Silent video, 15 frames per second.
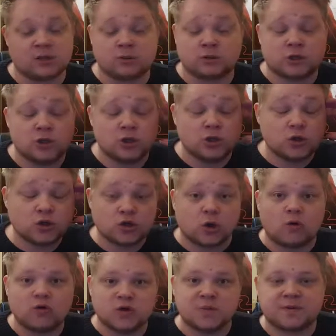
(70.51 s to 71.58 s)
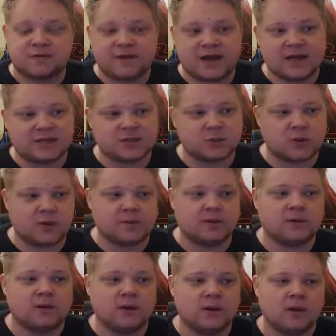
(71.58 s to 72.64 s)
It was so super fast, this
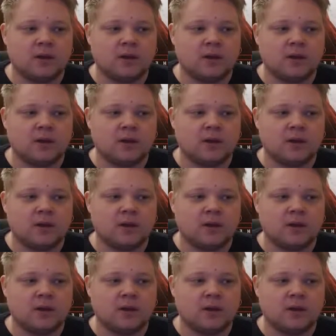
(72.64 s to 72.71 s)
weapon.